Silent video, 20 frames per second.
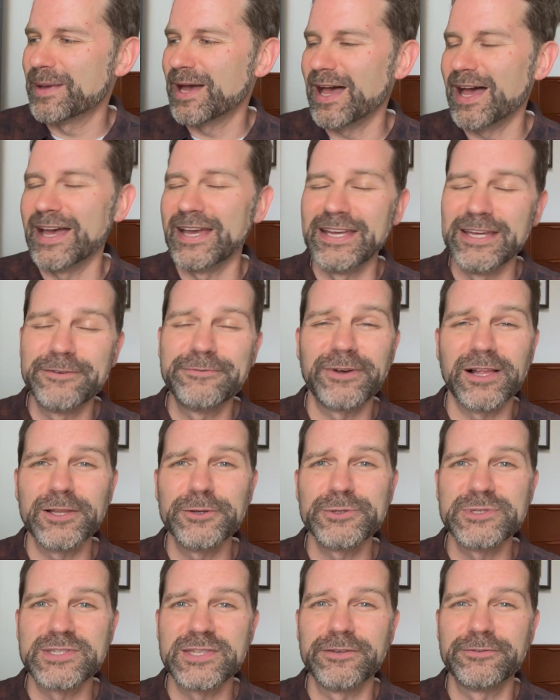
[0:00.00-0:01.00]
Uh, it
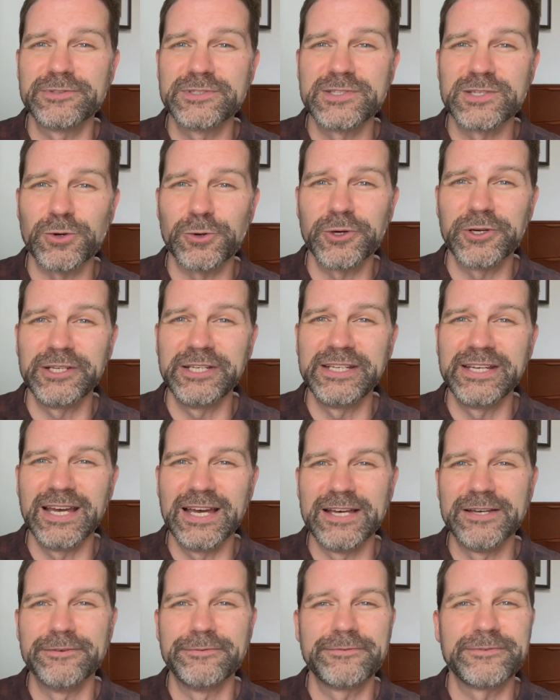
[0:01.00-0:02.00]
follows the story
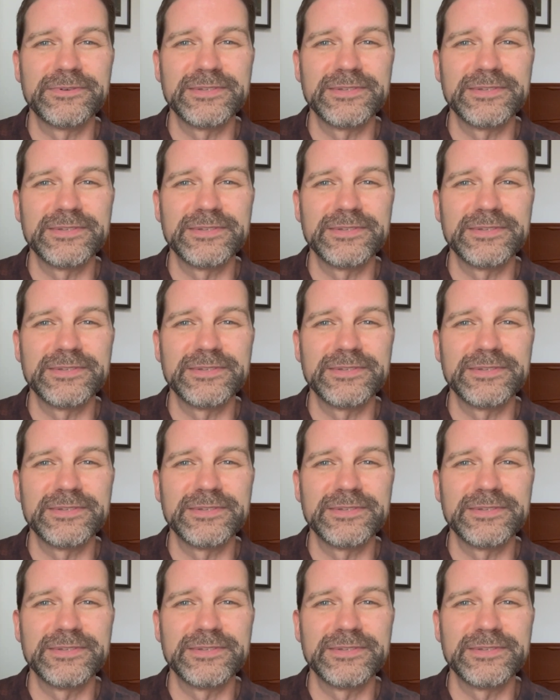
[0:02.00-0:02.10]
of